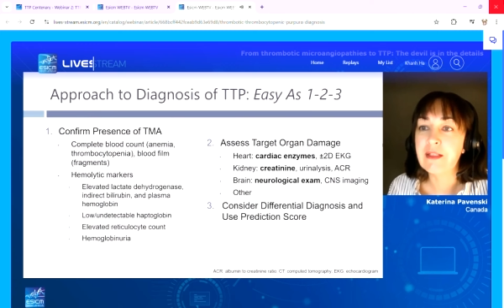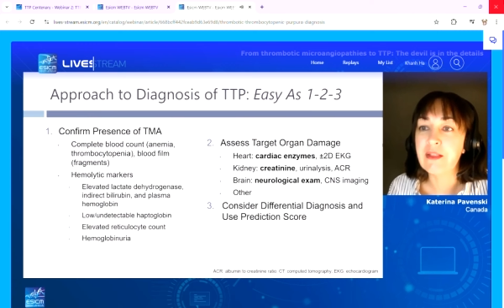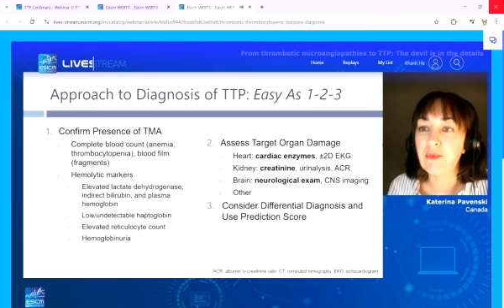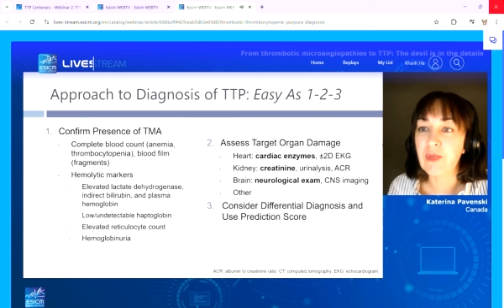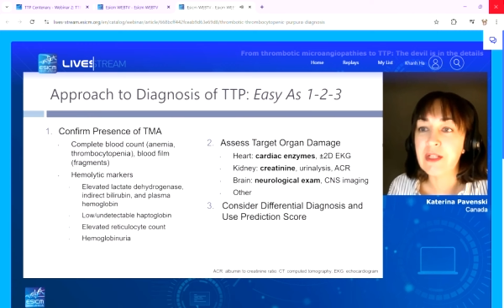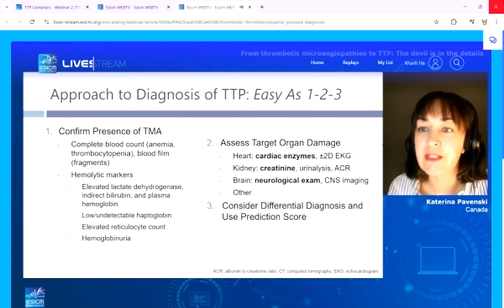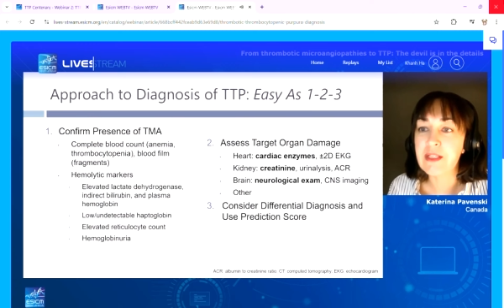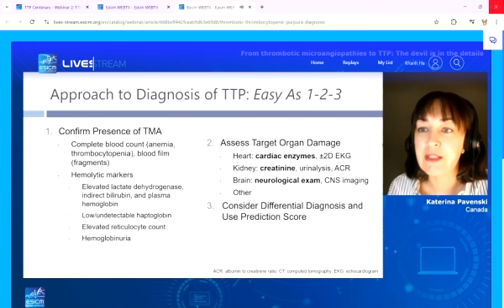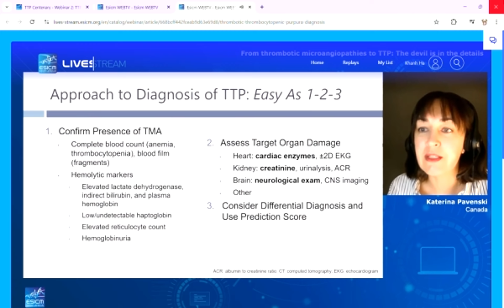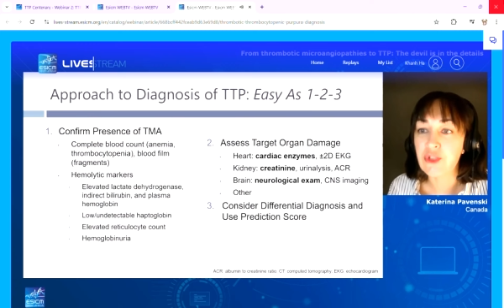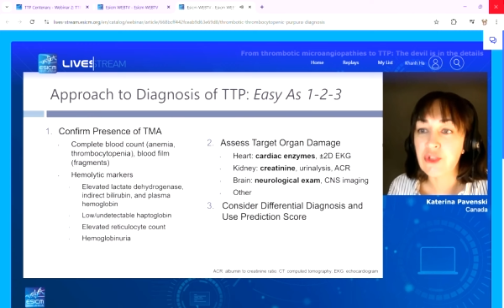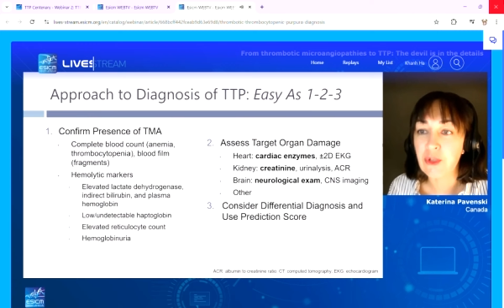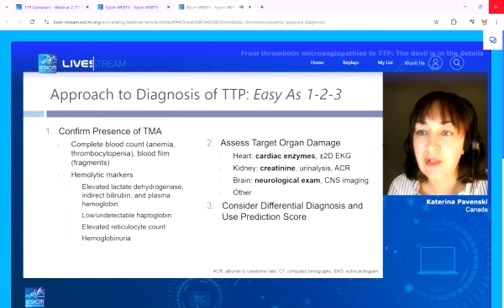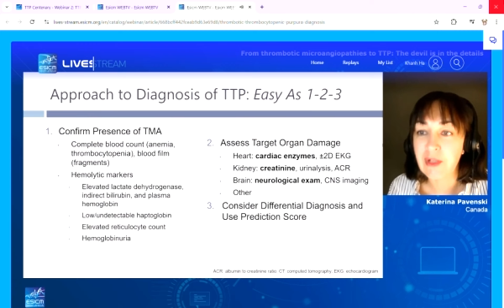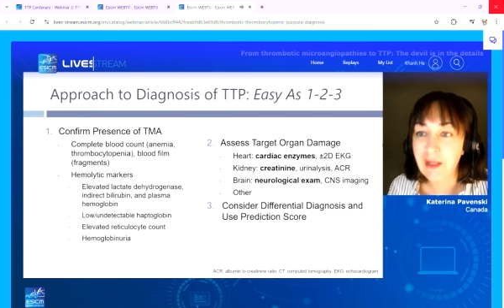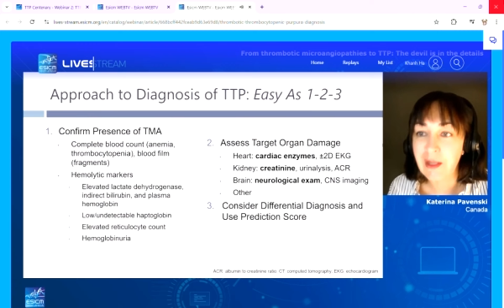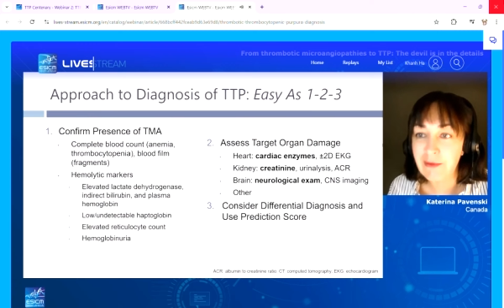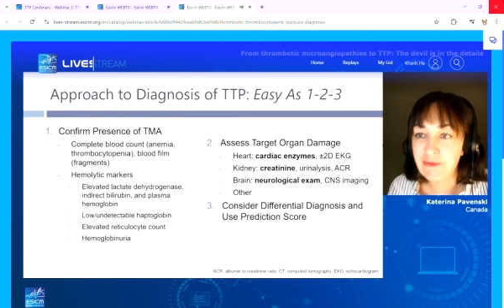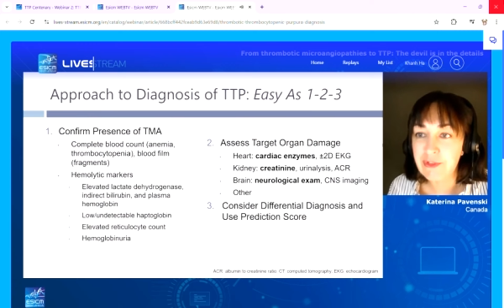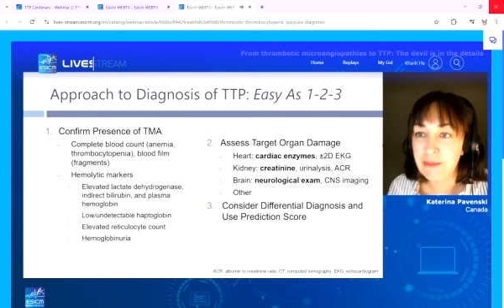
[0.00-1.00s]
the ones that you're
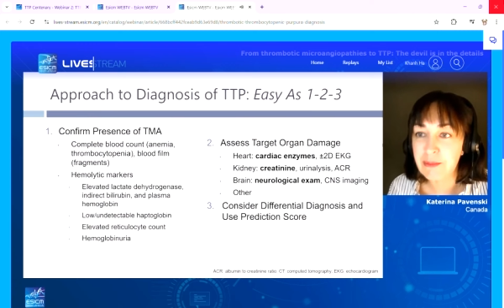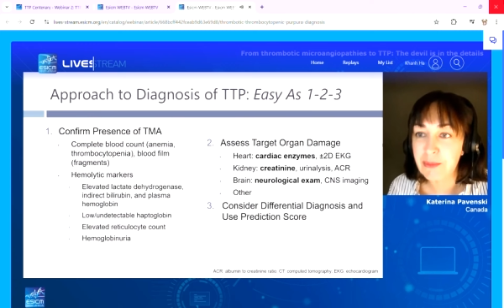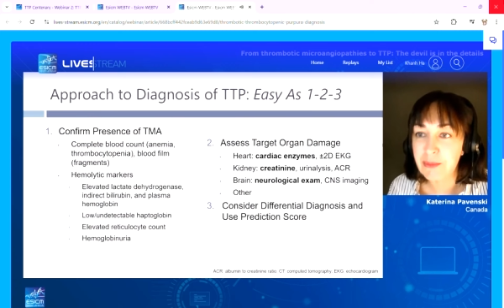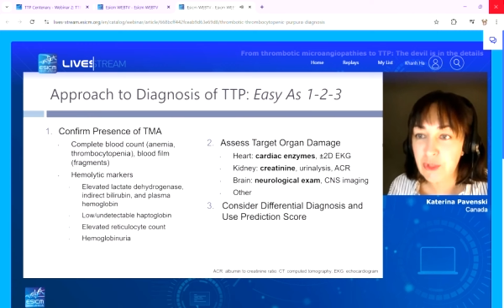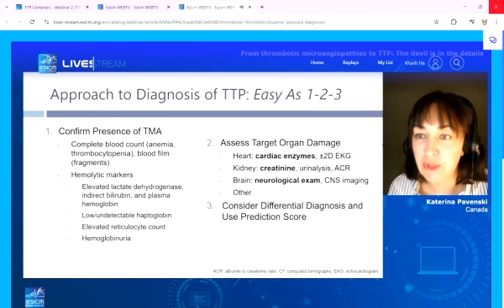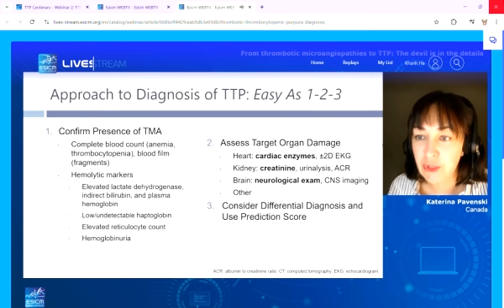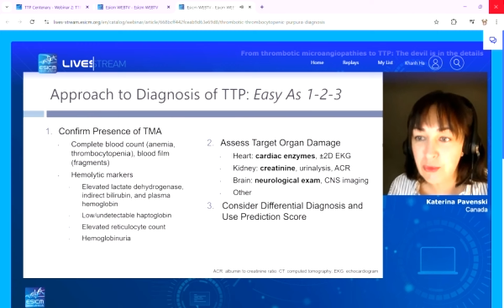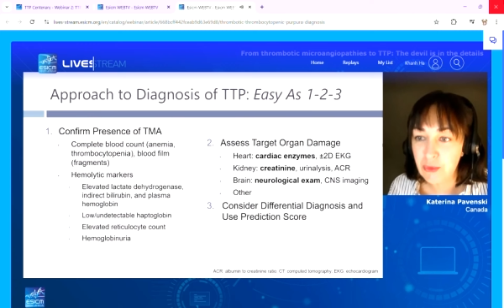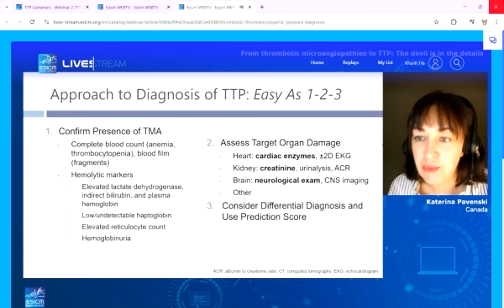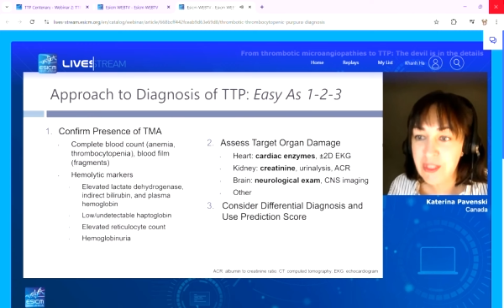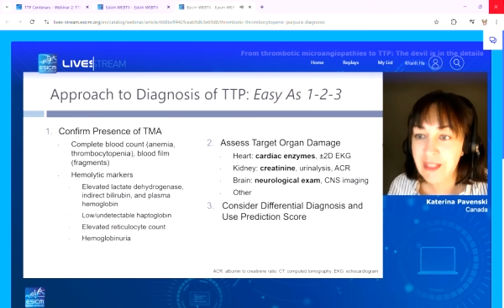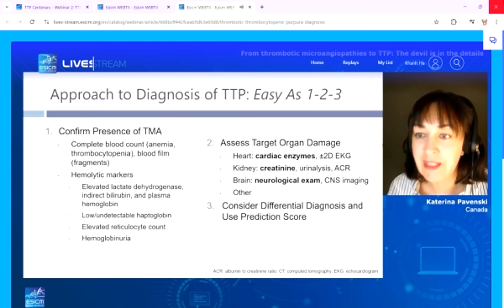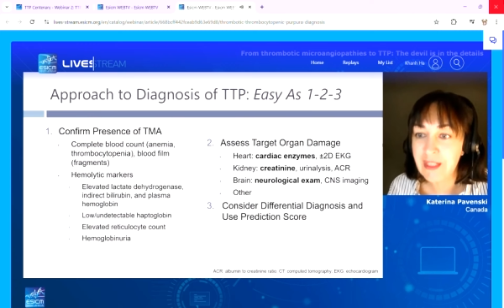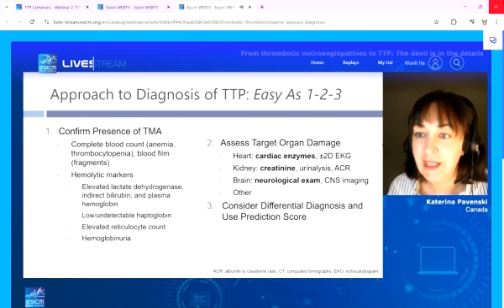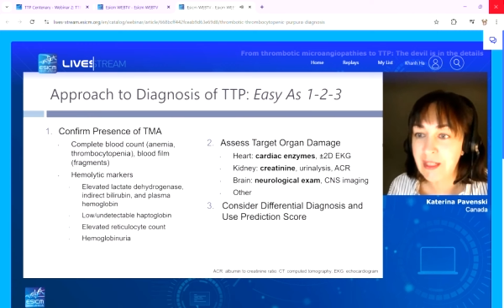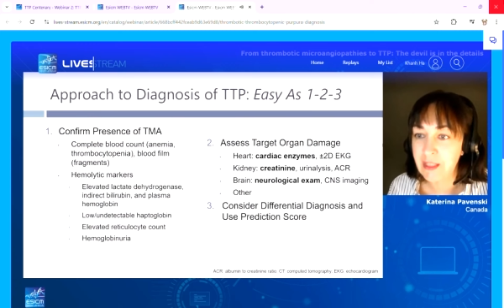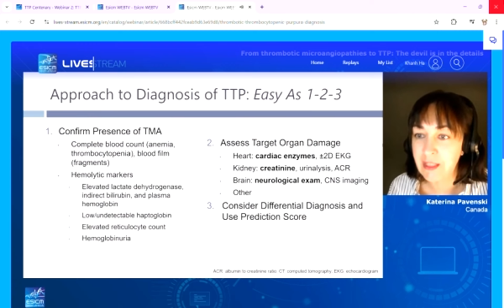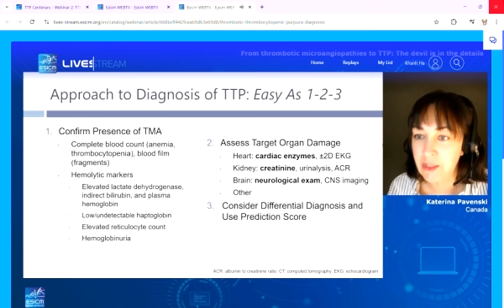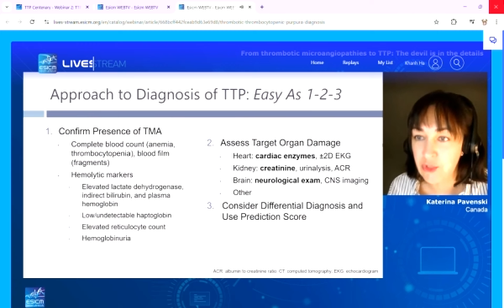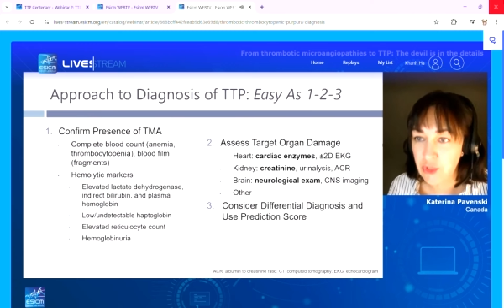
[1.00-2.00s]
comfortable using
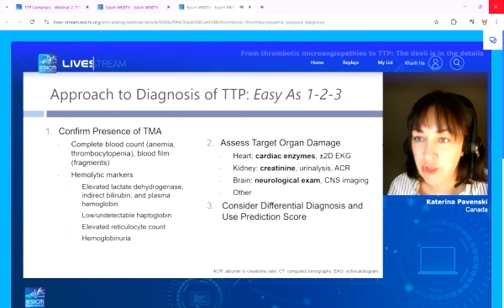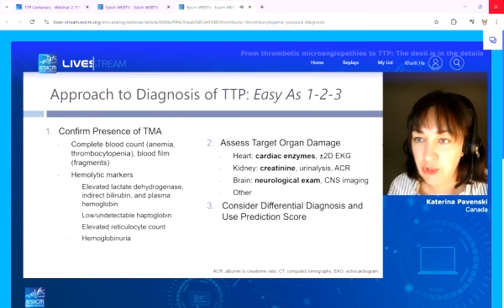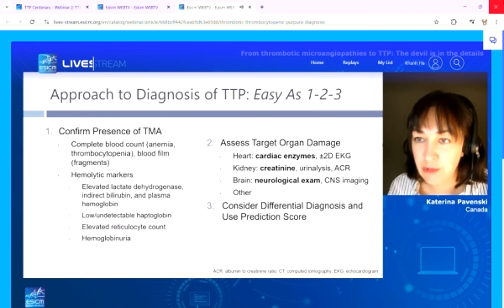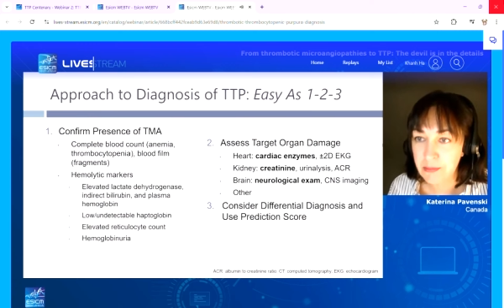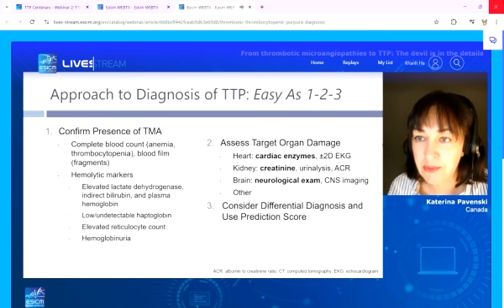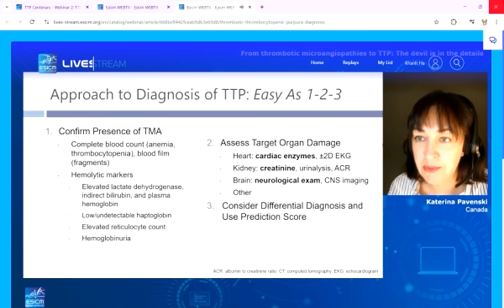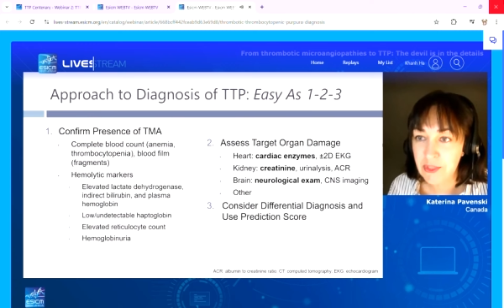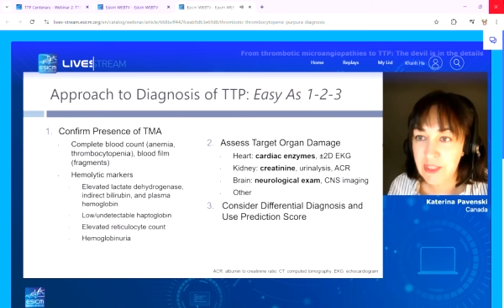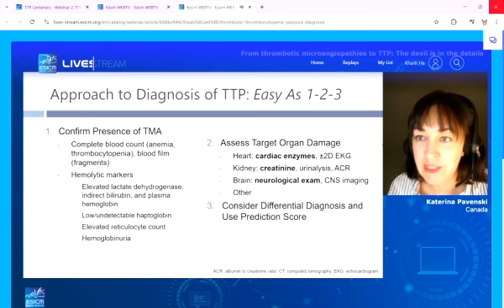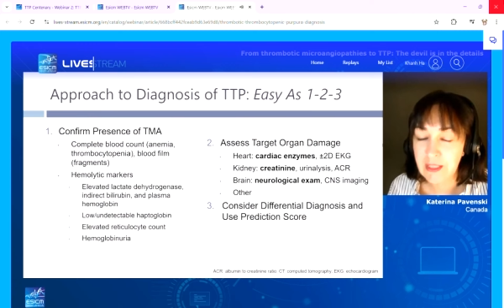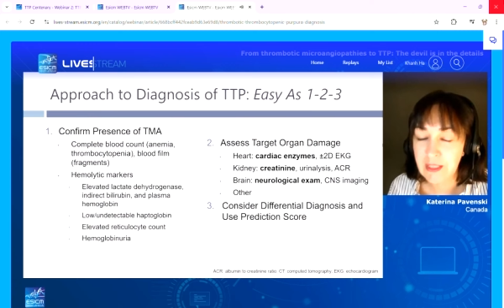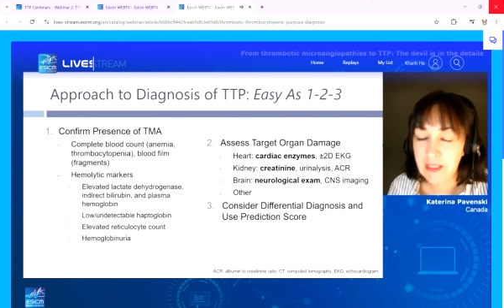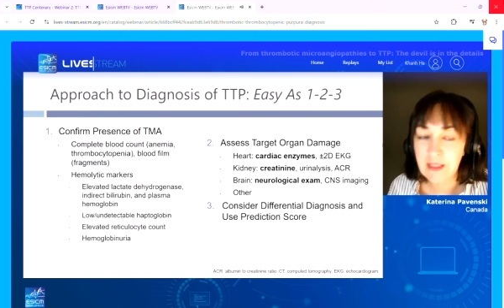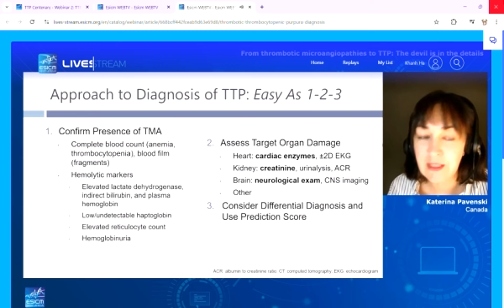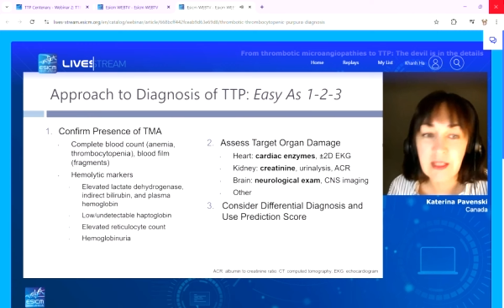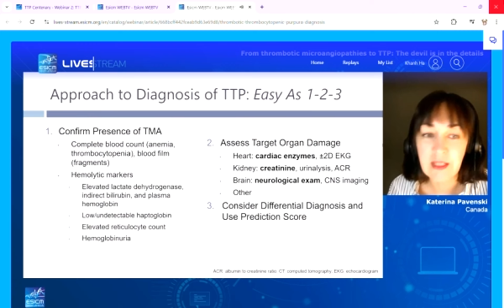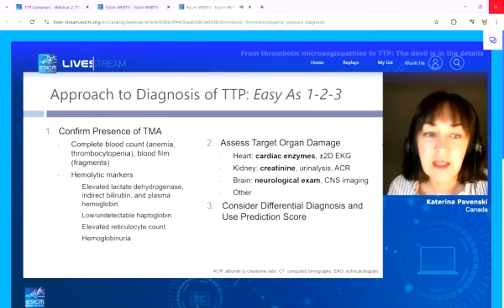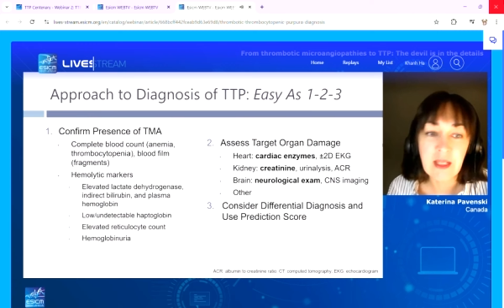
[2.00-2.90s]
and interpreting,